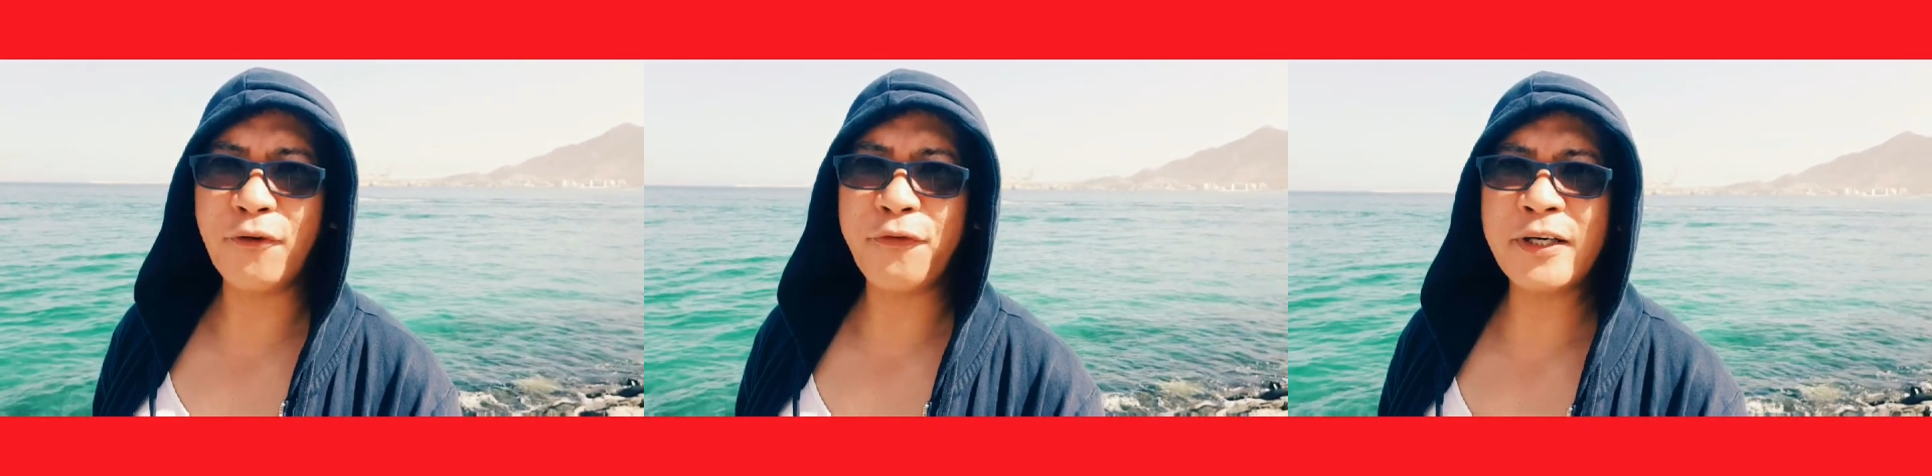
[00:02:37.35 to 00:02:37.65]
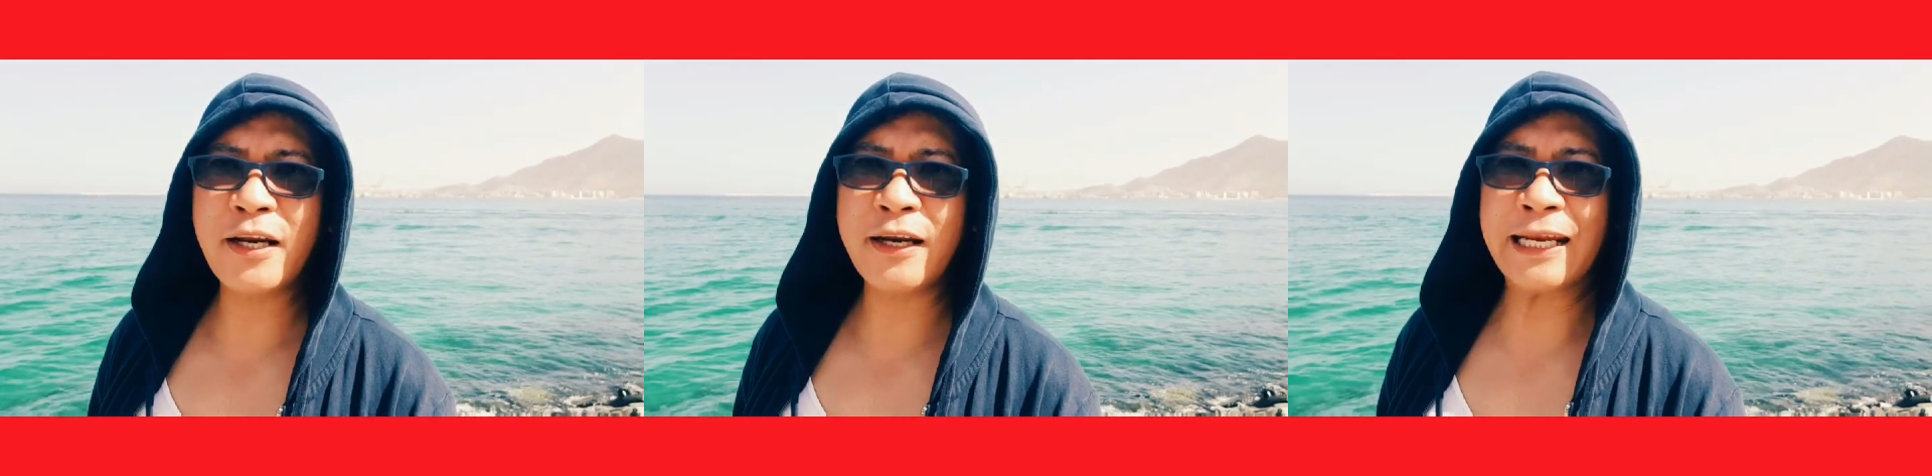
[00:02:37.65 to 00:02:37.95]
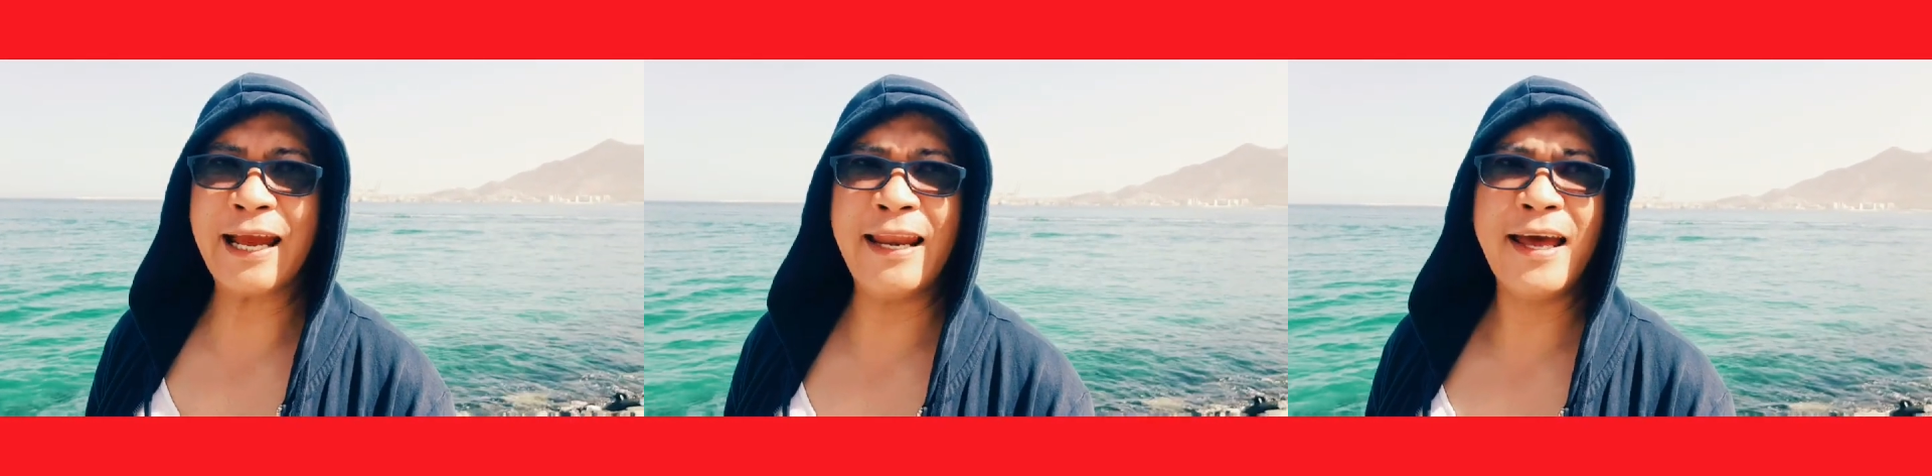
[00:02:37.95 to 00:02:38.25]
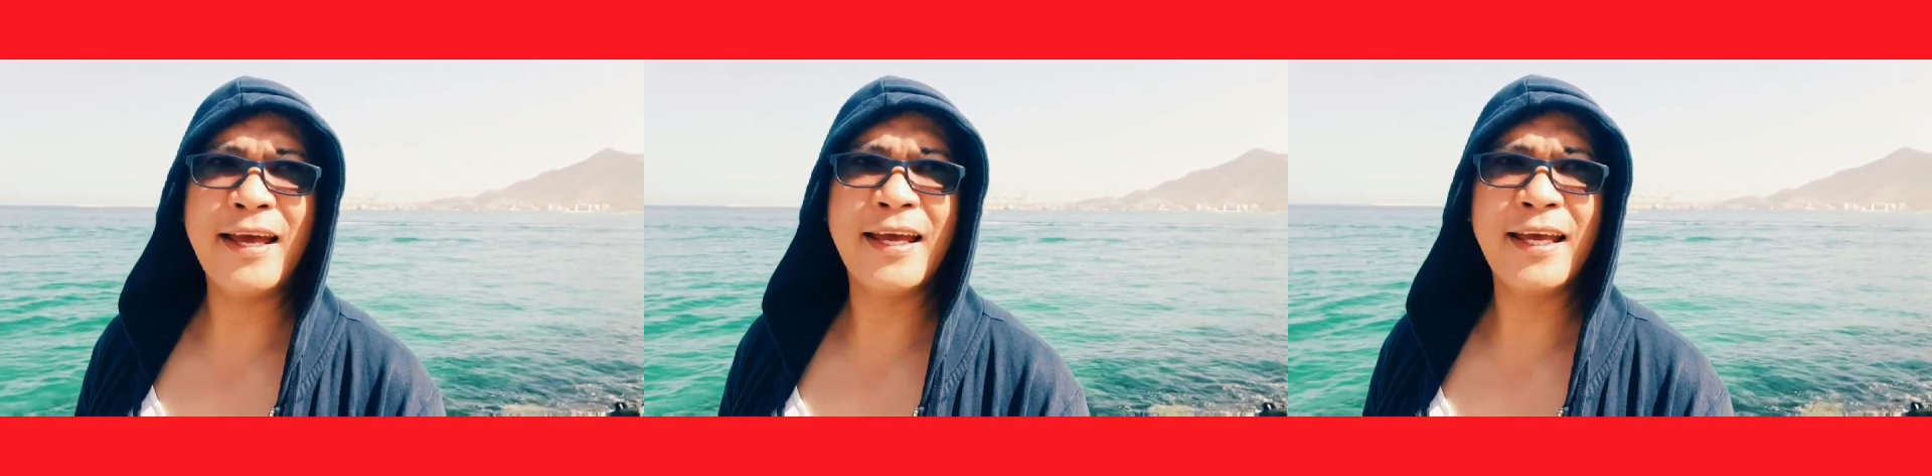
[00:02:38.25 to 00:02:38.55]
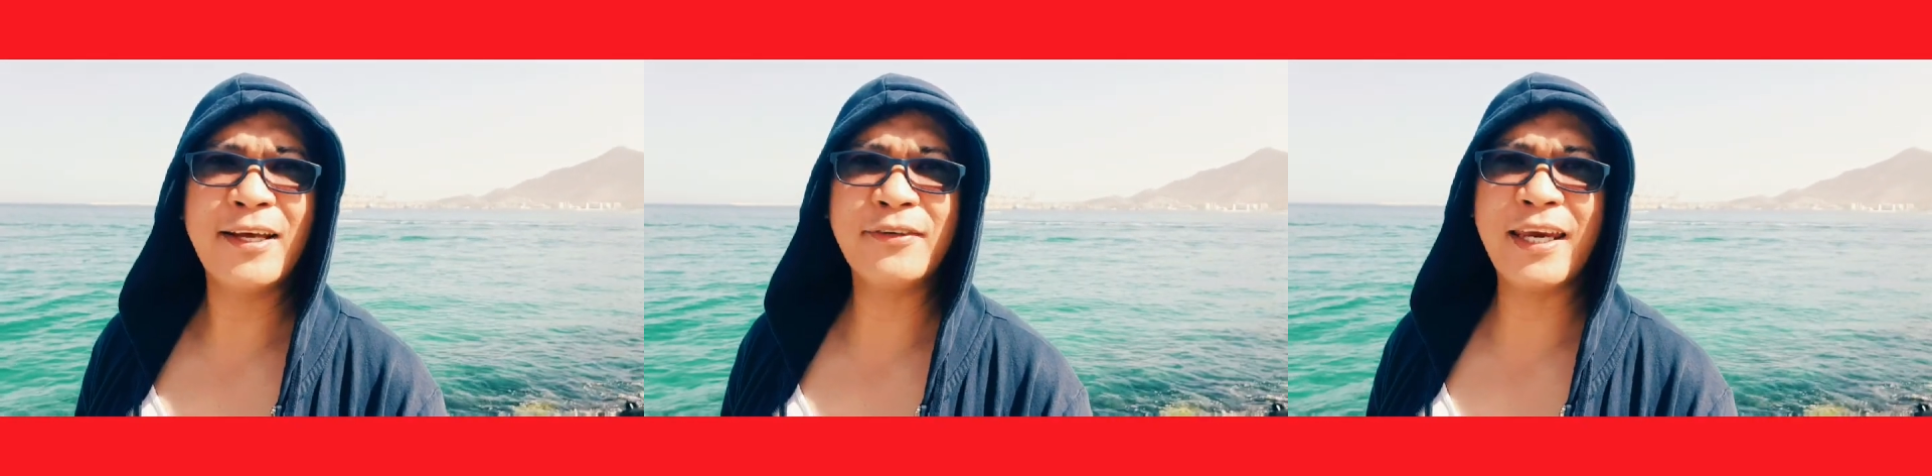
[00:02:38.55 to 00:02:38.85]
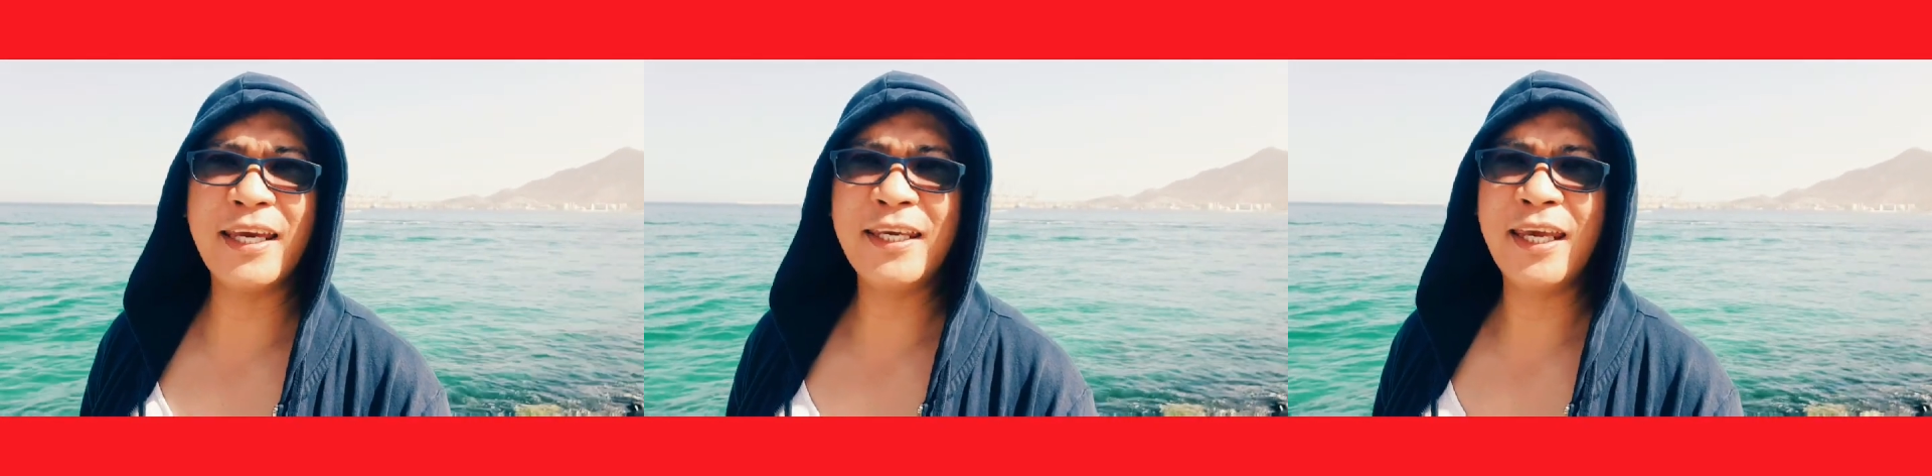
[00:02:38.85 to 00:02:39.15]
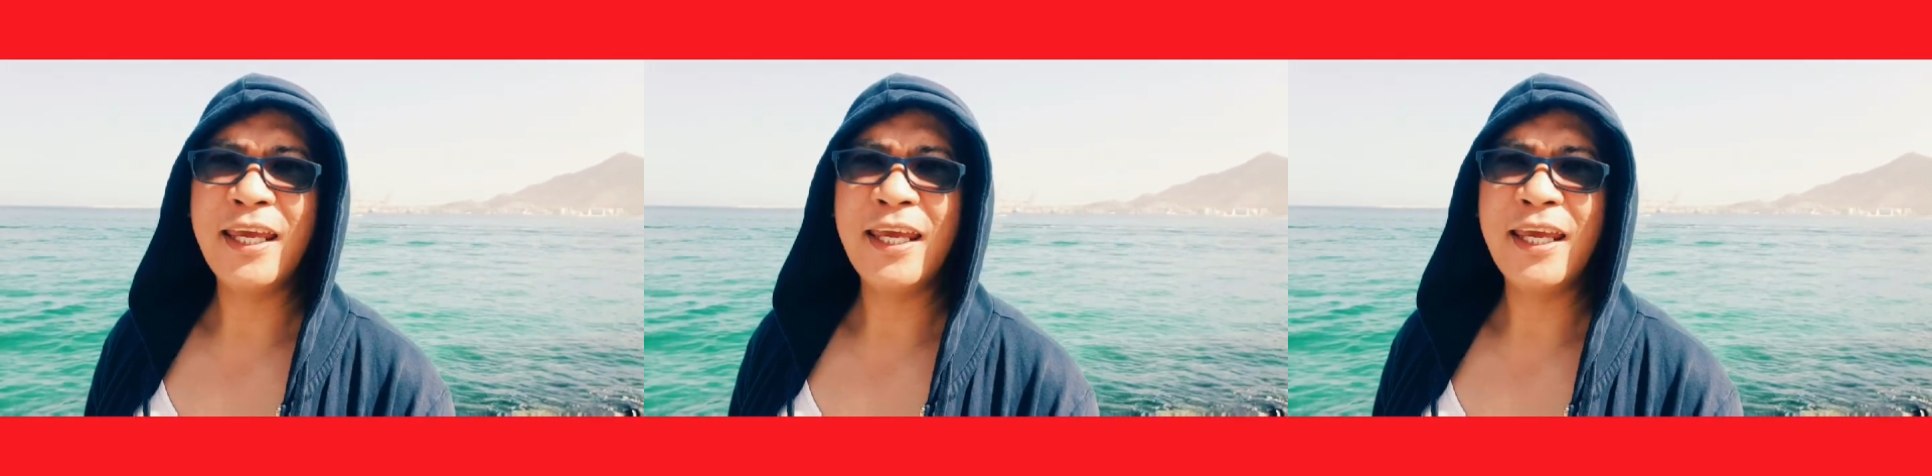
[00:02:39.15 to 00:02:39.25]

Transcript: or Fernand Regala, okay?